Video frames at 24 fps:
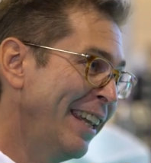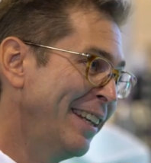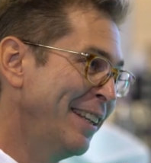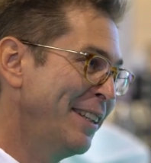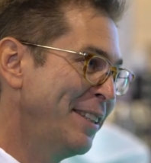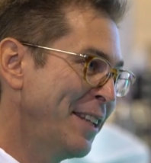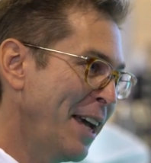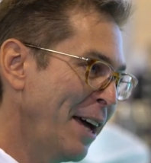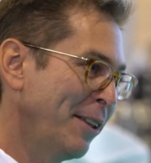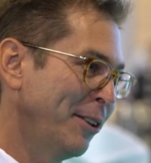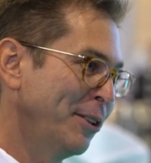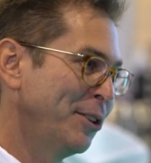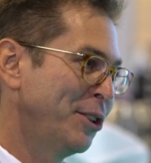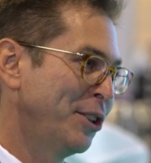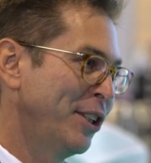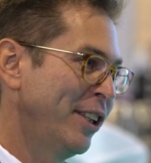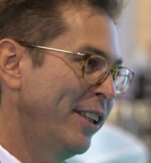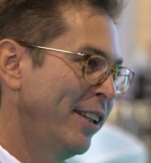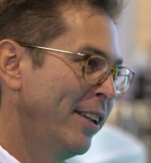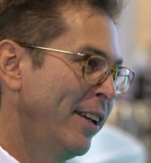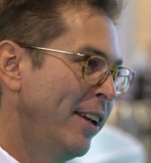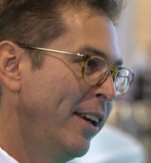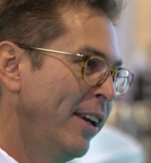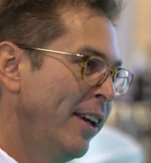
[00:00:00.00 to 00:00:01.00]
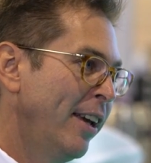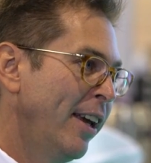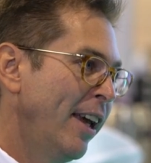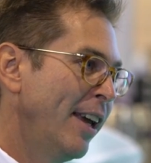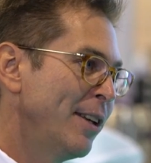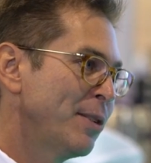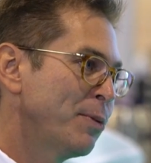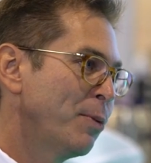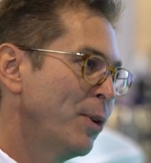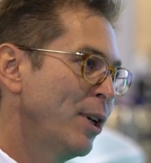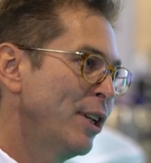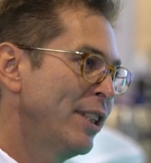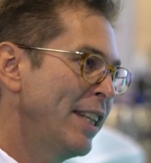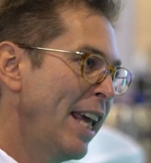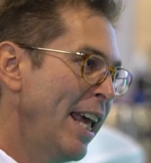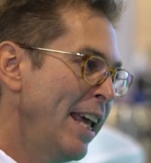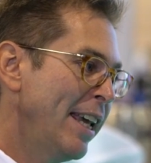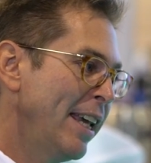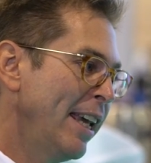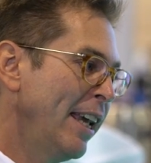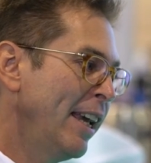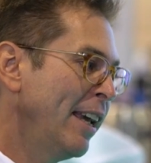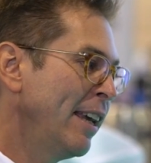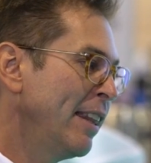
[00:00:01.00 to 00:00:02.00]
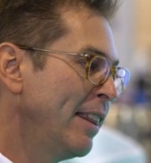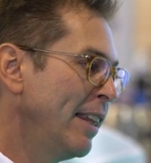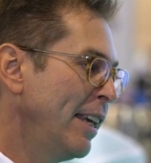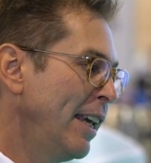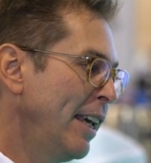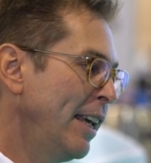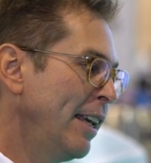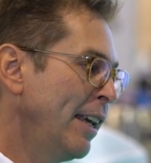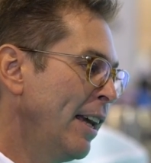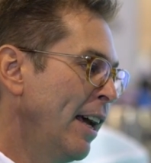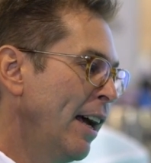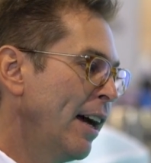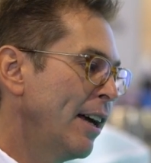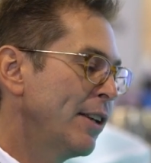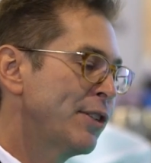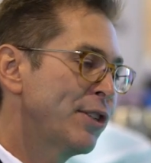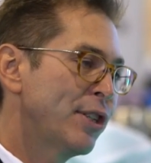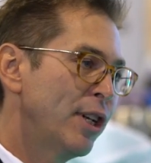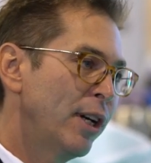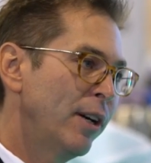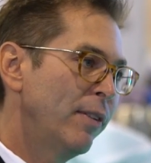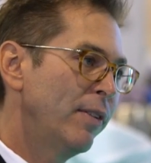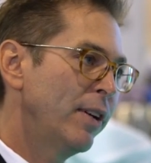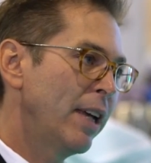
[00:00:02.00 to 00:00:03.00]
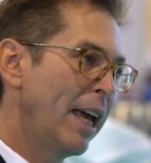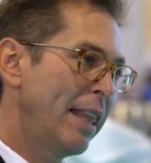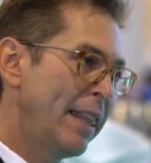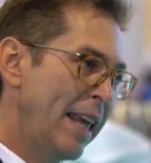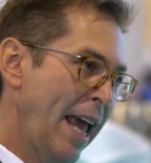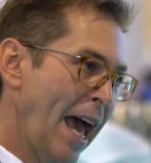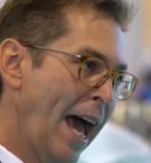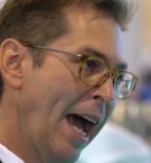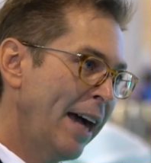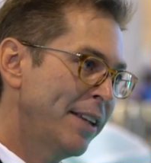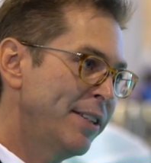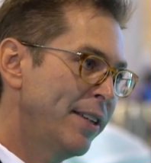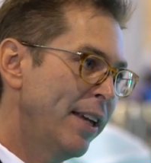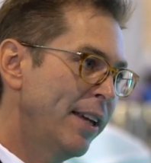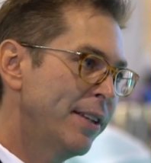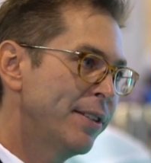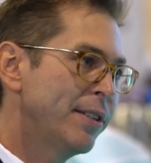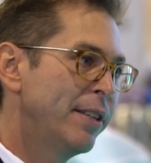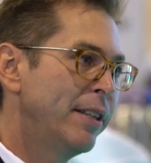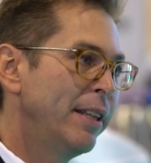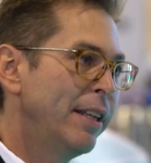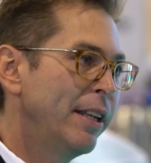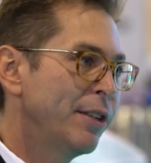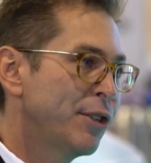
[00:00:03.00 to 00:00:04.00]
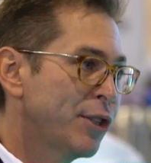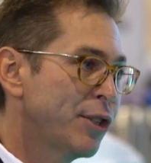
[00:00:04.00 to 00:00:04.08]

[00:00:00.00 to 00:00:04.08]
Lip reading: and intelligent is we're taking the access and